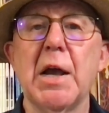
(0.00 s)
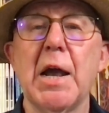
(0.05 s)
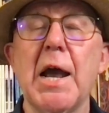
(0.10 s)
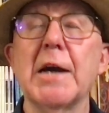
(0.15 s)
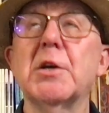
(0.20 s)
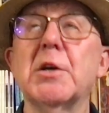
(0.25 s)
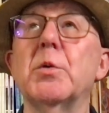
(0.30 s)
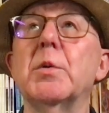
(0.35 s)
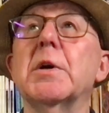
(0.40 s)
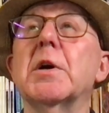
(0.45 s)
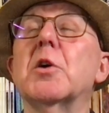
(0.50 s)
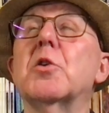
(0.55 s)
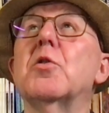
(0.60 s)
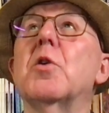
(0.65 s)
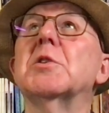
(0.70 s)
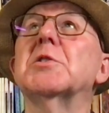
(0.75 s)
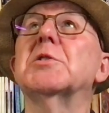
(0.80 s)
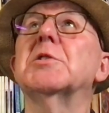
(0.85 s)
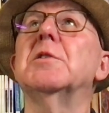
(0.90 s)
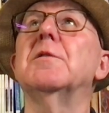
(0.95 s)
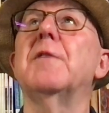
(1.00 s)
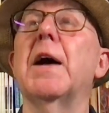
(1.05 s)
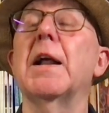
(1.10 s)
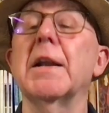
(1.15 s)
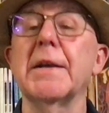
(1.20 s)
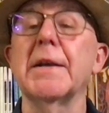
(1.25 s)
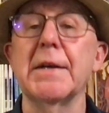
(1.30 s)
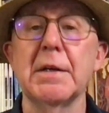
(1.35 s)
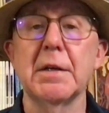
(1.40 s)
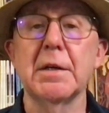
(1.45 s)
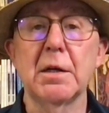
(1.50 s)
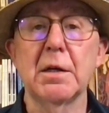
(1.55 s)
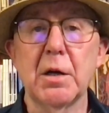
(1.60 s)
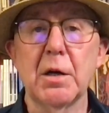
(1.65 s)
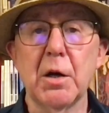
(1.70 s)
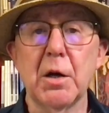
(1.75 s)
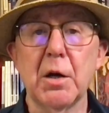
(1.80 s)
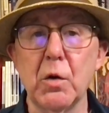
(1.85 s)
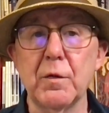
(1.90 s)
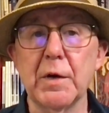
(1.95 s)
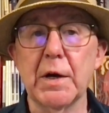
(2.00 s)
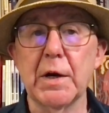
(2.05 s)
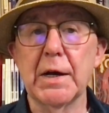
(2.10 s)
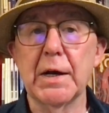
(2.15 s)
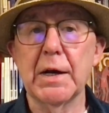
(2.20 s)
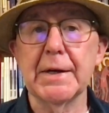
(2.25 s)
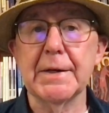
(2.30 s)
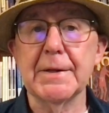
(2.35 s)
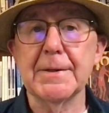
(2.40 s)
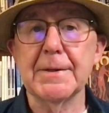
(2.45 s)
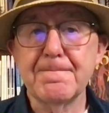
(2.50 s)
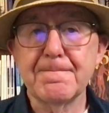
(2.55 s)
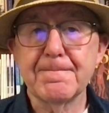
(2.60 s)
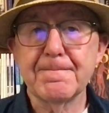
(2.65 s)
echoing across the valley overhead.